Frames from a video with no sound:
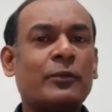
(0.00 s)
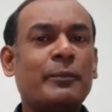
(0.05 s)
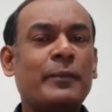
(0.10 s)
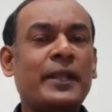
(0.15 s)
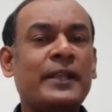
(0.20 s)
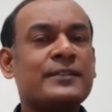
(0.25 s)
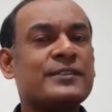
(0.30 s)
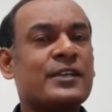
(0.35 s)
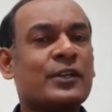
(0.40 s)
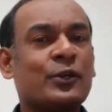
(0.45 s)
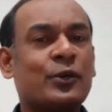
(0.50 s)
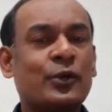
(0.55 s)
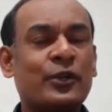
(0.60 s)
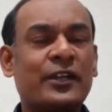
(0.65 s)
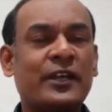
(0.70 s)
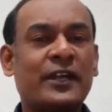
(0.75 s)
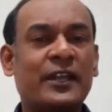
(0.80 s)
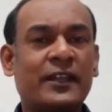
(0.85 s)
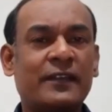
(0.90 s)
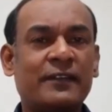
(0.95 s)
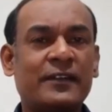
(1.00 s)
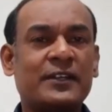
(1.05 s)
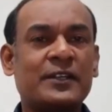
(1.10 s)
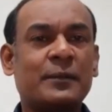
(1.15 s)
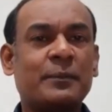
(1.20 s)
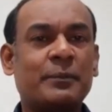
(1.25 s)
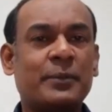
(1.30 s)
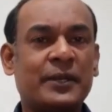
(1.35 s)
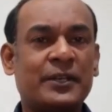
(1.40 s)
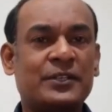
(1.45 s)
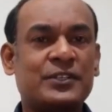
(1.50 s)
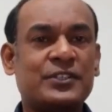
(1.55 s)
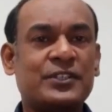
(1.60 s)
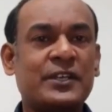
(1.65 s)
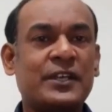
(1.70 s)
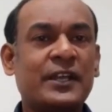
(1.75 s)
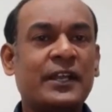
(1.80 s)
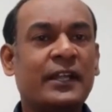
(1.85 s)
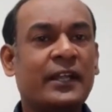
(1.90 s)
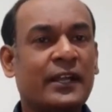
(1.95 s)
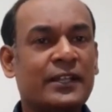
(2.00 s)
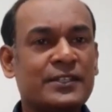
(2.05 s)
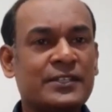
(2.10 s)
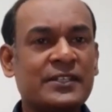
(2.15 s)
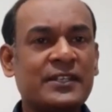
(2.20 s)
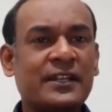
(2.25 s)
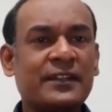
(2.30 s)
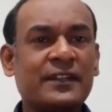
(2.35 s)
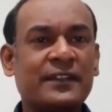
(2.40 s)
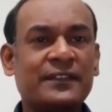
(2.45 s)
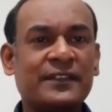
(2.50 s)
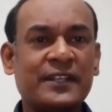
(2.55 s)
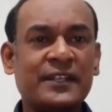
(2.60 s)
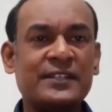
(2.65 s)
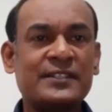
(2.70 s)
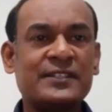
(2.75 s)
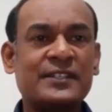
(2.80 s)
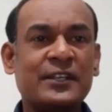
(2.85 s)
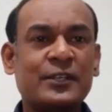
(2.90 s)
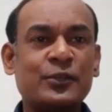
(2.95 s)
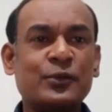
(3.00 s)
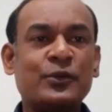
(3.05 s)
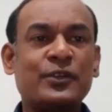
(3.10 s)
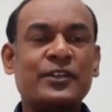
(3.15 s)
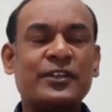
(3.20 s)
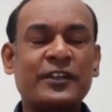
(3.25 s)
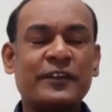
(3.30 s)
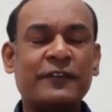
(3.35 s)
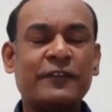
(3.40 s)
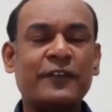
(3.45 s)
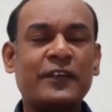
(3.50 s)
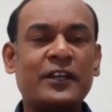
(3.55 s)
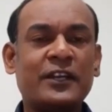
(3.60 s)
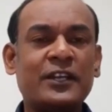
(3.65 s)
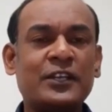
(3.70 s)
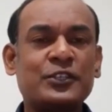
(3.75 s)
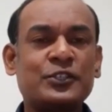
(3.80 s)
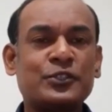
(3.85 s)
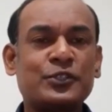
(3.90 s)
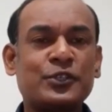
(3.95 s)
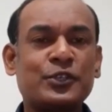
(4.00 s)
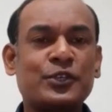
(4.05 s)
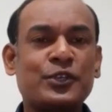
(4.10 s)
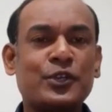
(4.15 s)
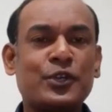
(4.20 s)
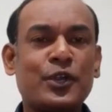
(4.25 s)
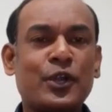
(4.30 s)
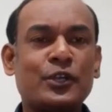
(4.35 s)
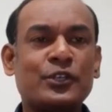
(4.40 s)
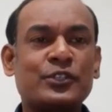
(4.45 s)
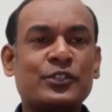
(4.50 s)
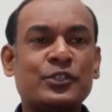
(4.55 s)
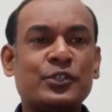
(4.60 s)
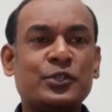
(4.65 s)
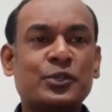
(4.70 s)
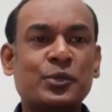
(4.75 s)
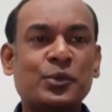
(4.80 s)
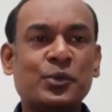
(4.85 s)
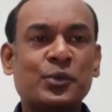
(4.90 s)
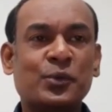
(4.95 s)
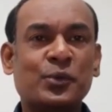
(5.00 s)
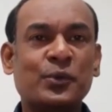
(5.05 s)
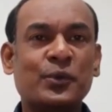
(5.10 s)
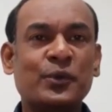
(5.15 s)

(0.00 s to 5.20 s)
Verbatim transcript: makes a good elevator pitch, consider the things that you definitely should not do.